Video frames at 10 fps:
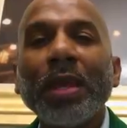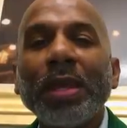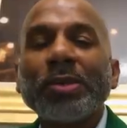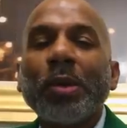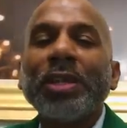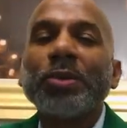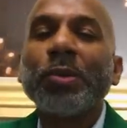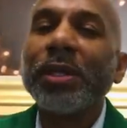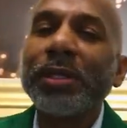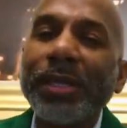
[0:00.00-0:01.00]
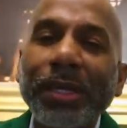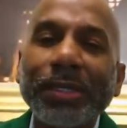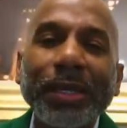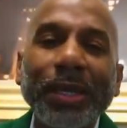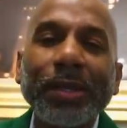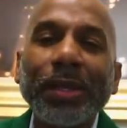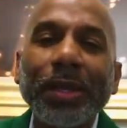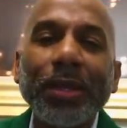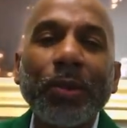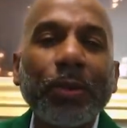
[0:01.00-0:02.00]
And so I just wanted to take a second
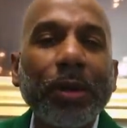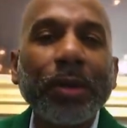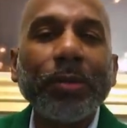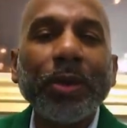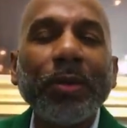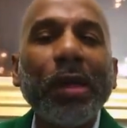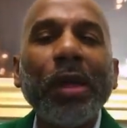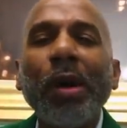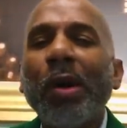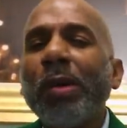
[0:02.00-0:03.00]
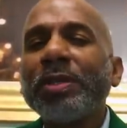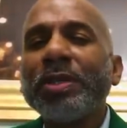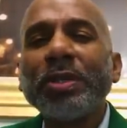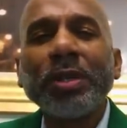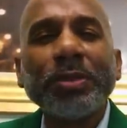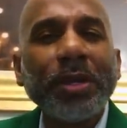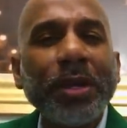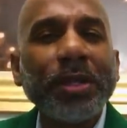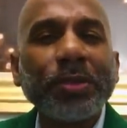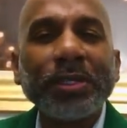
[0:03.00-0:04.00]
again to welcome you. Hope that your
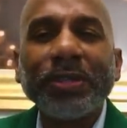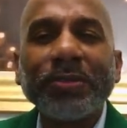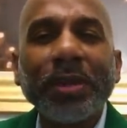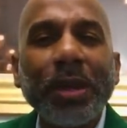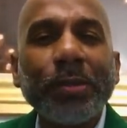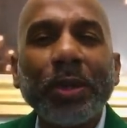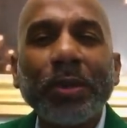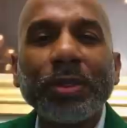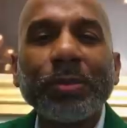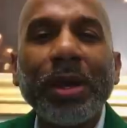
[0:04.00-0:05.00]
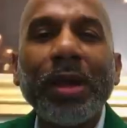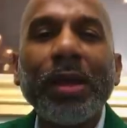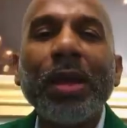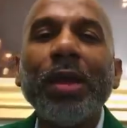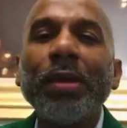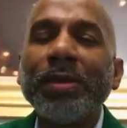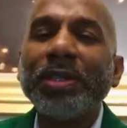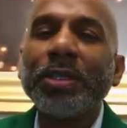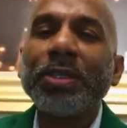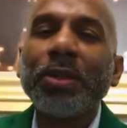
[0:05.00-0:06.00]
experience was as phenomenal as mine, but
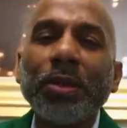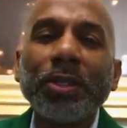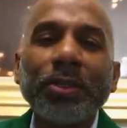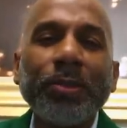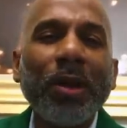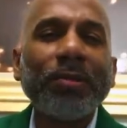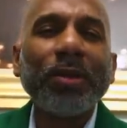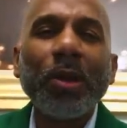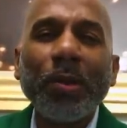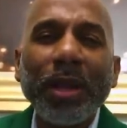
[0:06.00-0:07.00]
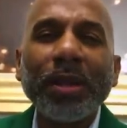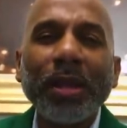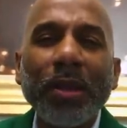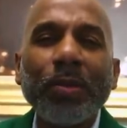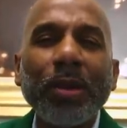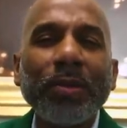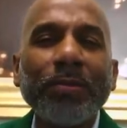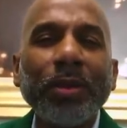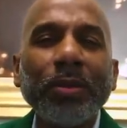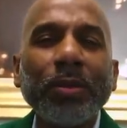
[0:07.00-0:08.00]
just know that you're part of a great network
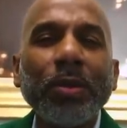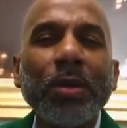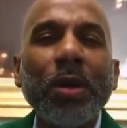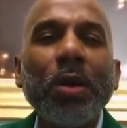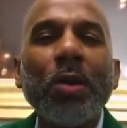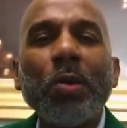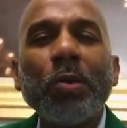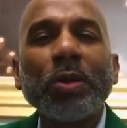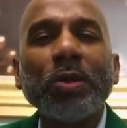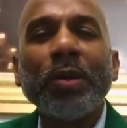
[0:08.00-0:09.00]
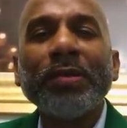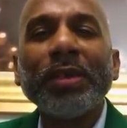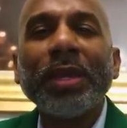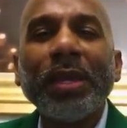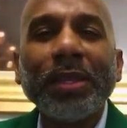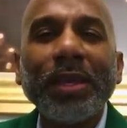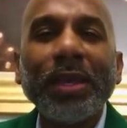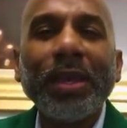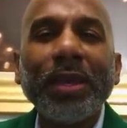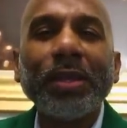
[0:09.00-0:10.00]
of people who will do everything that they
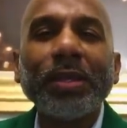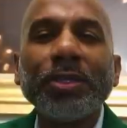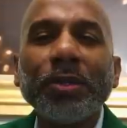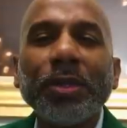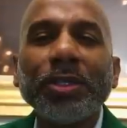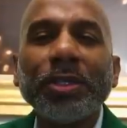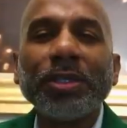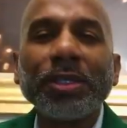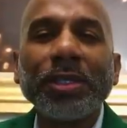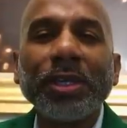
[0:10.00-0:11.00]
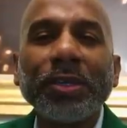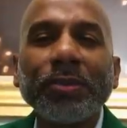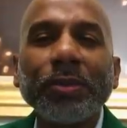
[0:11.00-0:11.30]
can to ensure that you're successful.